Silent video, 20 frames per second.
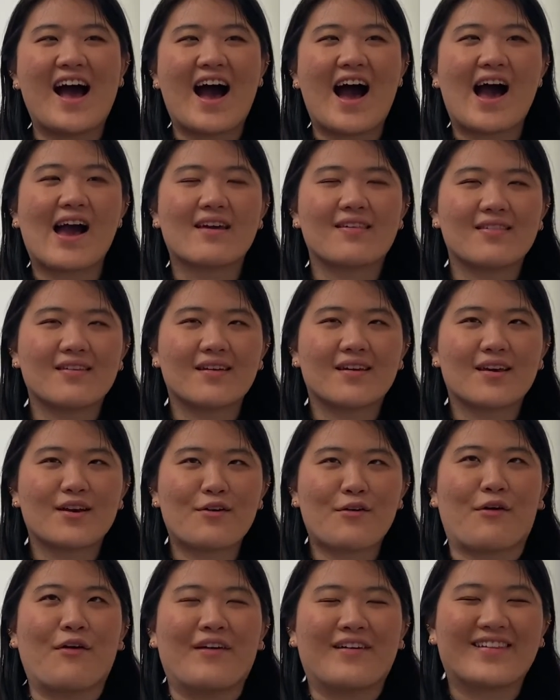I think it
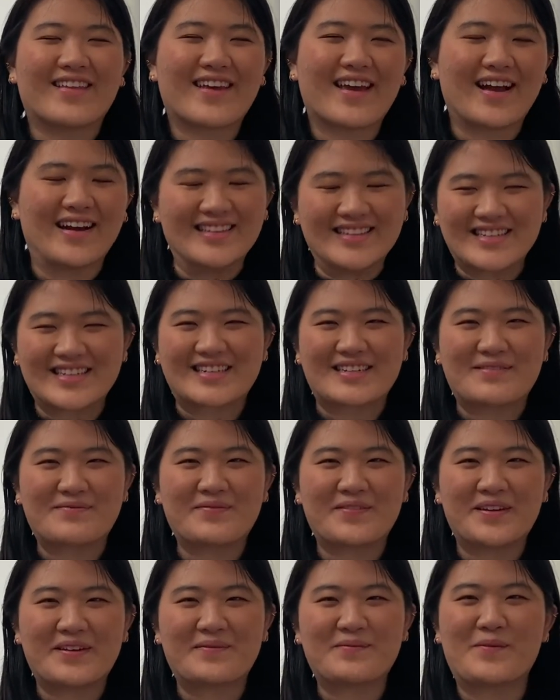really ended
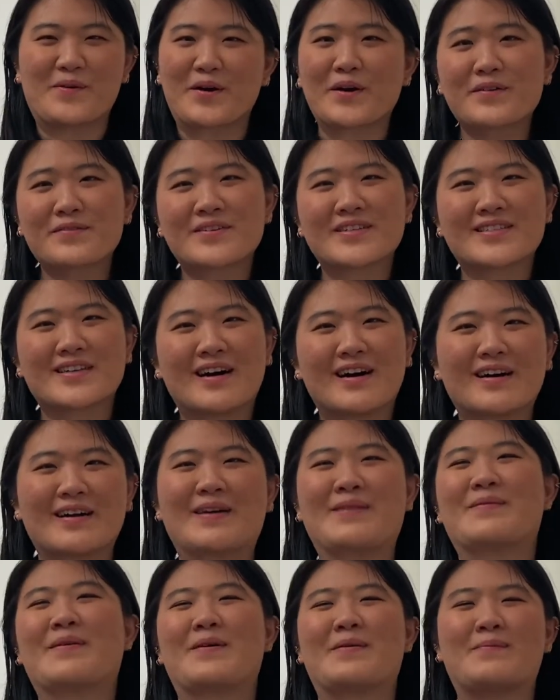up being more of a talk
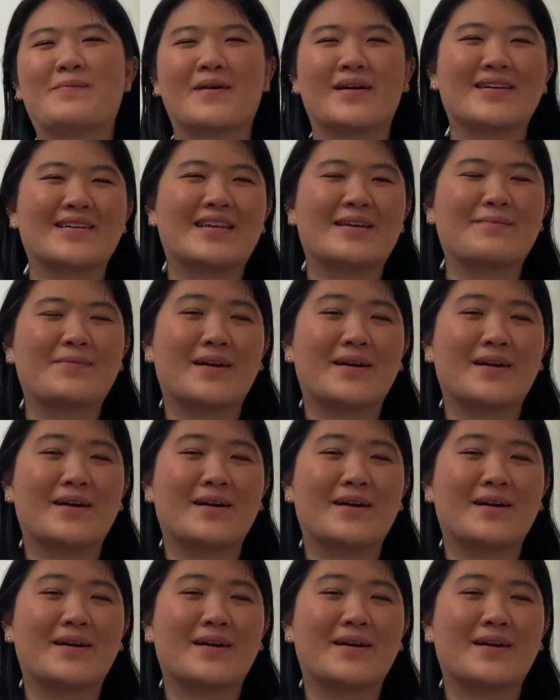about body